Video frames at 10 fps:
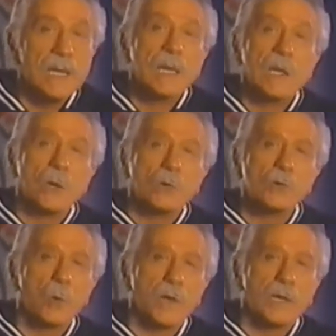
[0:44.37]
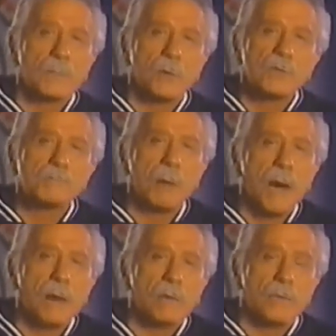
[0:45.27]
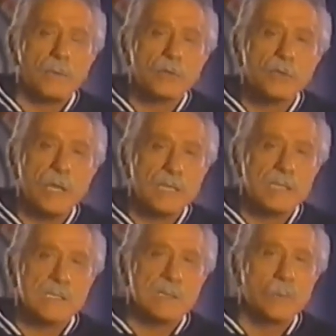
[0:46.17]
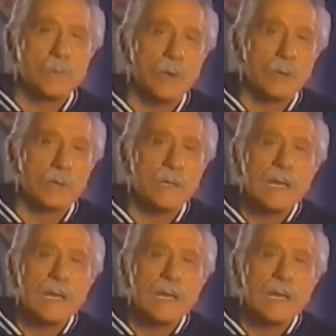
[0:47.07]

he owns one of the most powerful chests in the world.